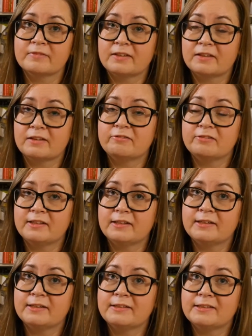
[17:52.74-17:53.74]
that I
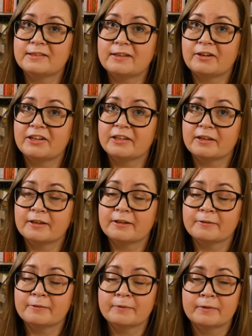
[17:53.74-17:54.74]
really dislike,
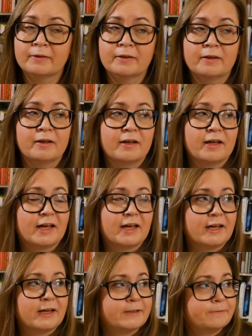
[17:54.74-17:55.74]

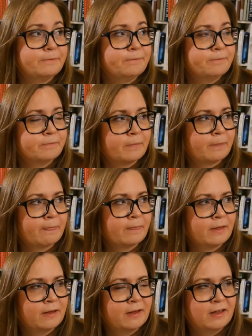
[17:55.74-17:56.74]
and.
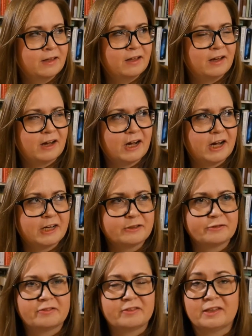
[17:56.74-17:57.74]
I
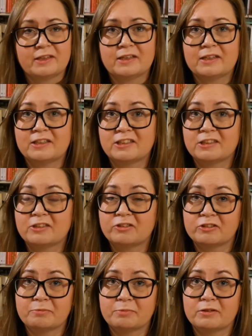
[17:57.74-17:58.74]
don't think it's
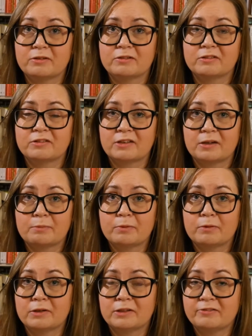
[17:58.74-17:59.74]
just because they're
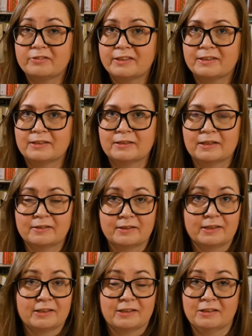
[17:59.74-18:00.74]
poorly written. I
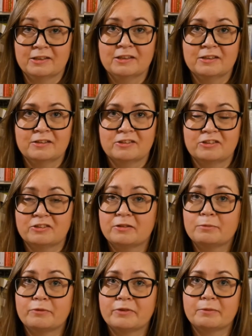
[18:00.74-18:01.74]
think
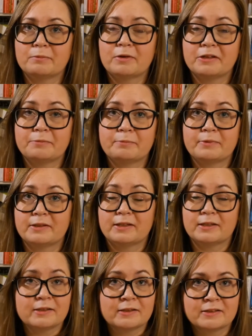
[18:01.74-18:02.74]
some of them might be